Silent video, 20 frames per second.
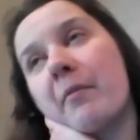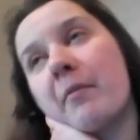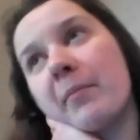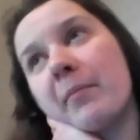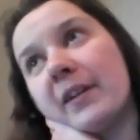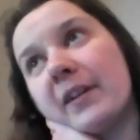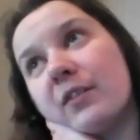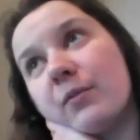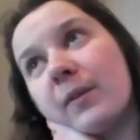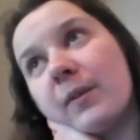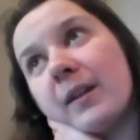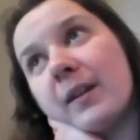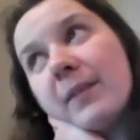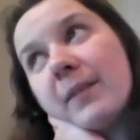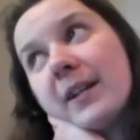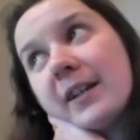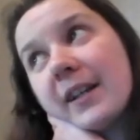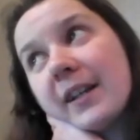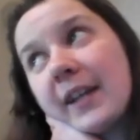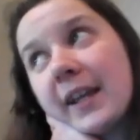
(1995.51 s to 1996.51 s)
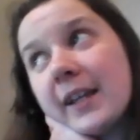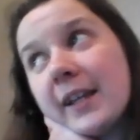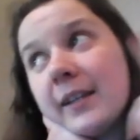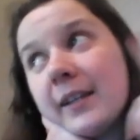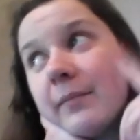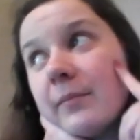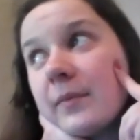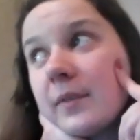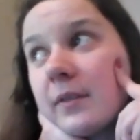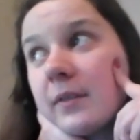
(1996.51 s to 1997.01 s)
playing 20-minute
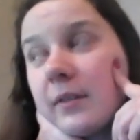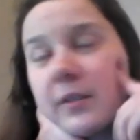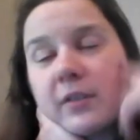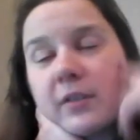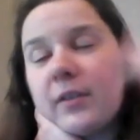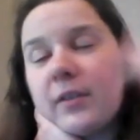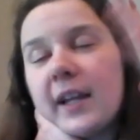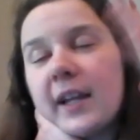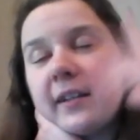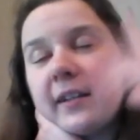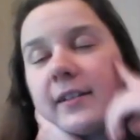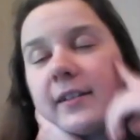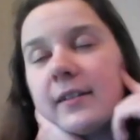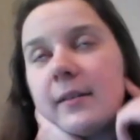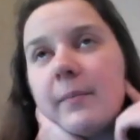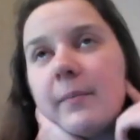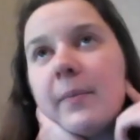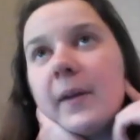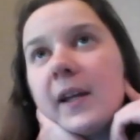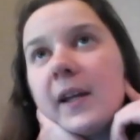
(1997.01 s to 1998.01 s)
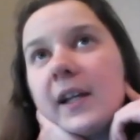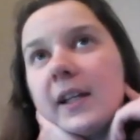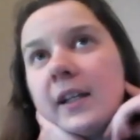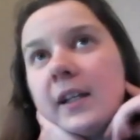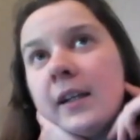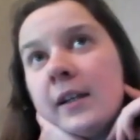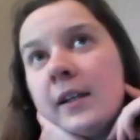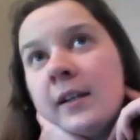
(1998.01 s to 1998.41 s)
games or sets, but